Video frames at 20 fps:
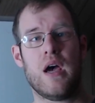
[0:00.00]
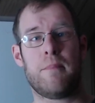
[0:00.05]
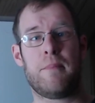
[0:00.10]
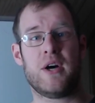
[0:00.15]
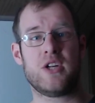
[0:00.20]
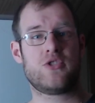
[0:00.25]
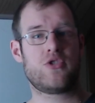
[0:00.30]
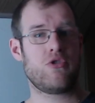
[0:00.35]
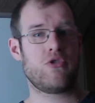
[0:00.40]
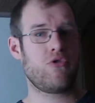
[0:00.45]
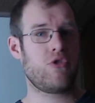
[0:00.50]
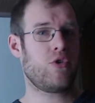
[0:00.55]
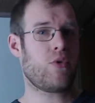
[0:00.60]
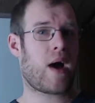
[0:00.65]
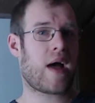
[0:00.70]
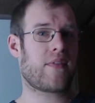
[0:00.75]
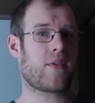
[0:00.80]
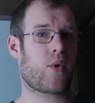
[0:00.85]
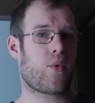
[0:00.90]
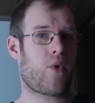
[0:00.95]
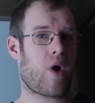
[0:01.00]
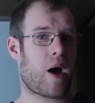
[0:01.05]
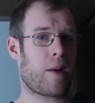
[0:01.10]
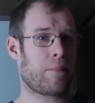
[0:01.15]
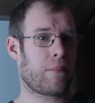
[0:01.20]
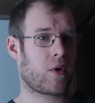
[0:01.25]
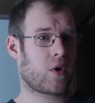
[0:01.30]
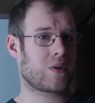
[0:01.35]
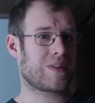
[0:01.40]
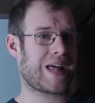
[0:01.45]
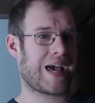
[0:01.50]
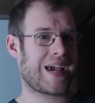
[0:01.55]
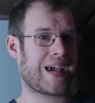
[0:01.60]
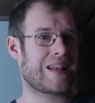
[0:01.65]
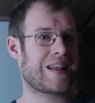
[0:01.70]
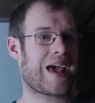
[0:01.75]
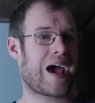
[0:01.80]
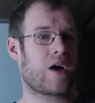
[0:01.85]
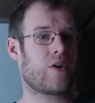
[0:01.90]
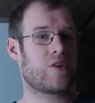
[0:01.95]
But Dudu on the Rumble,
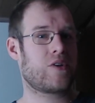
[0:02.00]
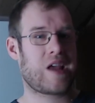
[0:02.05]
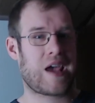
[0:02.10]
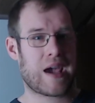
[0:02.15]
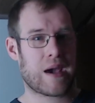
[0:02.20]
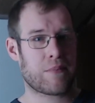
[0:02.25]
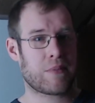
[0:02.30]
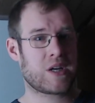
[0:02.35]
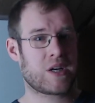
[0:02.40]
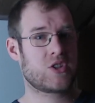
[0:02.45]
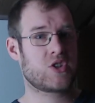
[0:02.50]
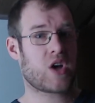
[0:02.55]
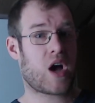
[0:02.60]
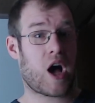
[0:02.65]
laying down damage,